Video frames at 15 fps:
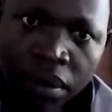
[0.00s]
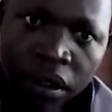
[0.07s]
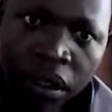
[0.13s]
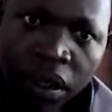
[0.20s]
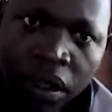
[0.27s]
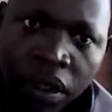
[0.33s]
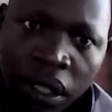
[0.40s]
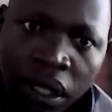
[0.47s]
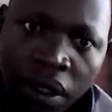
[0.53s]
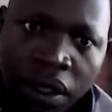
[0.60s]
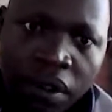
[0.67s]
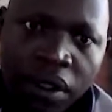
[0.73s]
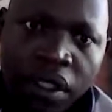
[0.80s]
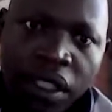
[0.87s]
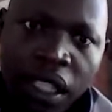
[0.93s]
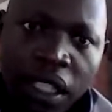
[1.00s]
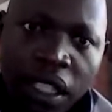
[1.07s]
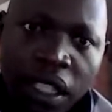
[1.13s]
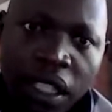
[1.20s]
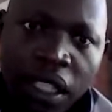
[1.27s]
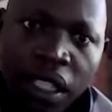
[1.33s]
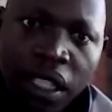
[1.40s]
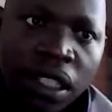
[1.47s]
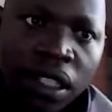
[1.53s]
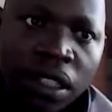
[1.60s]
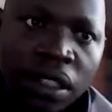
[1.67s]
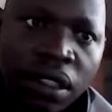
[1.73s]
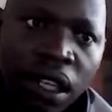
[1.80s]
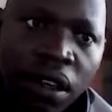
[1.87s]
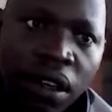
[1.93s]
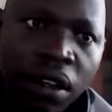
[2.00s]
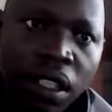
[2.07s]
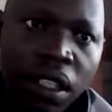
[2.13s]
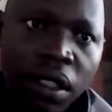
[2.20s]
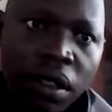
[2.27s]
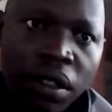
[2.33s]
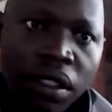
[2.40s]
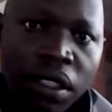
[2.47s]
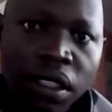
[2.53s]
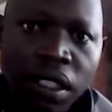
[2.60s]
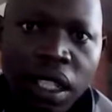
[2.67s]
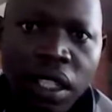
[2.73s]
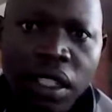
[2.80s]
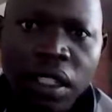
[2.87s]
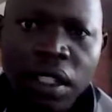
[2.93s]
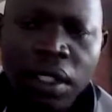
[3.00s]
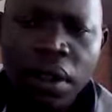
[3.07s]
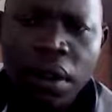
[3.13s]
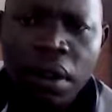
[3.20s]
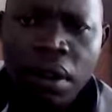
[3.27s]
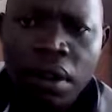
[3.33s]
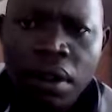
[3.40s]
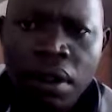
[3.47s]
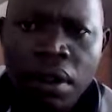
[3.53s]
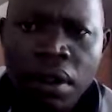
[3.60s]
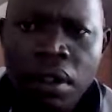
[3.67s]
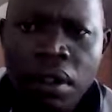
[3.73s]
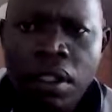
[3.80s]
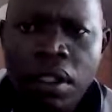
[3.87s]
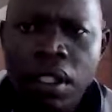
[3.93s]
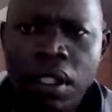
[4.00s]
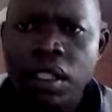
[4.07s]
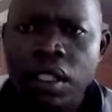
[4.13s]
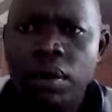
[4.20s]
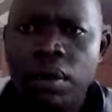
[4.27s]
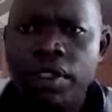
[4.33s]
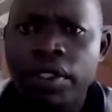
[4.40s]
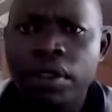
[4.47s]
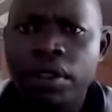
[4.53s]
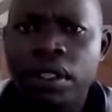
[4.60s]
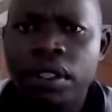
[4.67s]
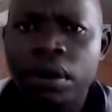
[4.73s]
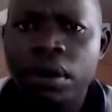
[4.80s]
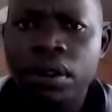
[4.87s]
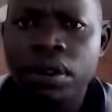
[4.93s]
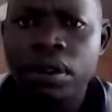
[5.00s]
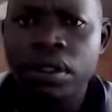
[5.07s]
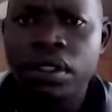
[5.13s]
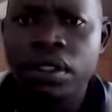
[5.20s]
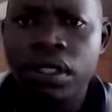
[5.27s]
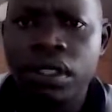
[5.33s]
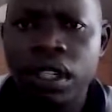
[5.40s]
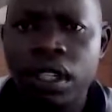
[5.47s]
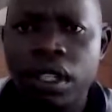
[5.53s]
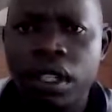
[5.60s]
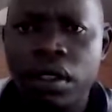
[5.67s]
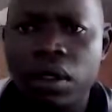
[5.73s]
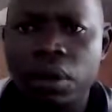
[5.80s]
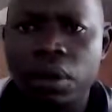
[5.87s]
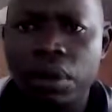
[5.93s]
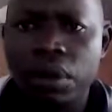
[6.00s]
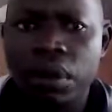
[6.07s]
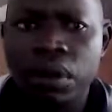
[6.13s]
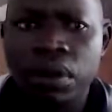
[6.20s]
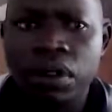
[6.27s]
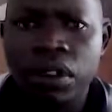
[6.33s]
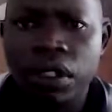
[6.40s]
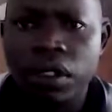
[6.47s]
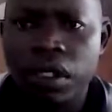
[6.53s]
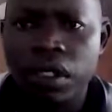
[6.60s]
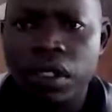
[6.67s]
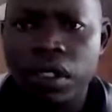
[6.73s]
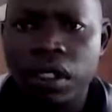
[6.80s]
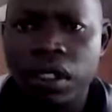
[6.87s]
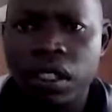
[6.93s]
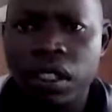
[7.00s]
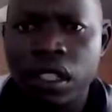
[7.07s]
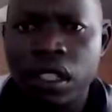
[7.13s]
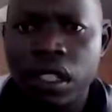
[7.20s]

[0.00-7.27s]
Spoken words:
So I want to insert it here, so I'll click on insert, and then equation is here. Hope you all of us are seeing.